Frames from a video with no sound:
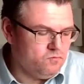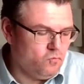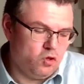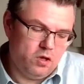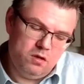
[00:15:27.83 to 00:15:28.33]

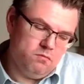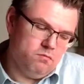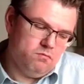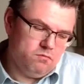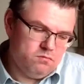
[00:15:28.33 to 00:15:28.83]

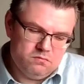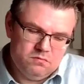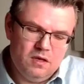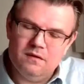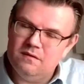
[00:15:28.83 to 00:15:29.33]
then
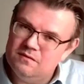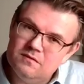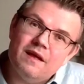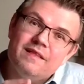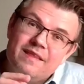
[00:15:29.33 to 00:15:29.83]
yeah, so
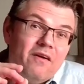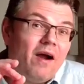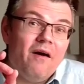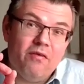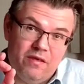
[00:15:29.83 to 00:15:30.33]
th there
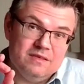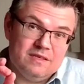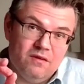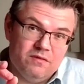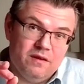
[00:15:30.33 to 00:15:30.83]
are things
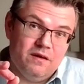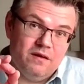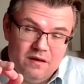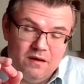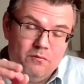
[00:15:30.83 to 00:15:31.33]
out there
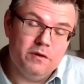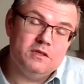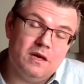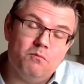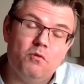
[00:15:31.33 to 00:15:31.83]
yeah, which
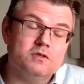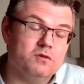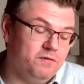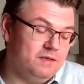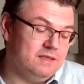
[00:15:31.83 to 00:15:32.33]
are more
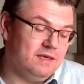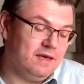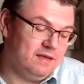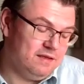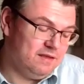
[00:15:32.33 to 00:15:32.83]

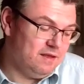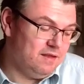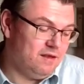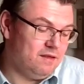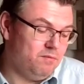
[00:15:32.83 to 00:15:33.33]
sophisticated than
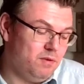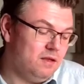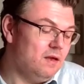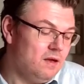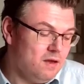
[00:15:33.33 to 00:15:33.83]
that.
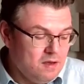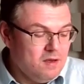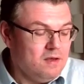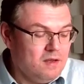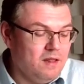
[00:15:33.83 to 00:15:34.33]
But
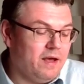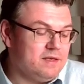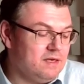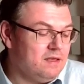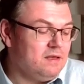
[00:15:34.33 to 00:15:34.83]
like I
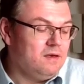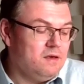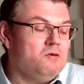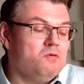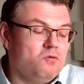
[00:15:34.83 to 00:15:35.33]
said,
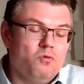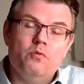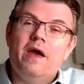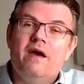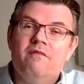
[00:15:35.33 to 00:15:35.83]

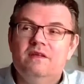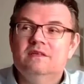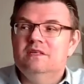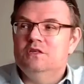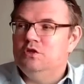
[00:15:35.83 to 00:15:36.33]
we have this
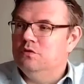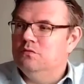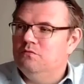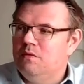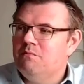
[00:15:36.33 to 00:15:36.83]
issue.
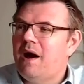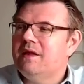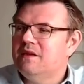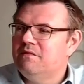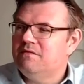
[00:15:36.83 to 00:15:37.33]
We might
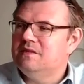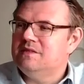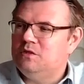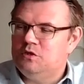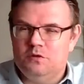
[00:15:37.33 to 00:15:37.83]
have this
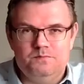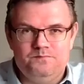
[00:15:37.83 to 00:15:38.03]
issue.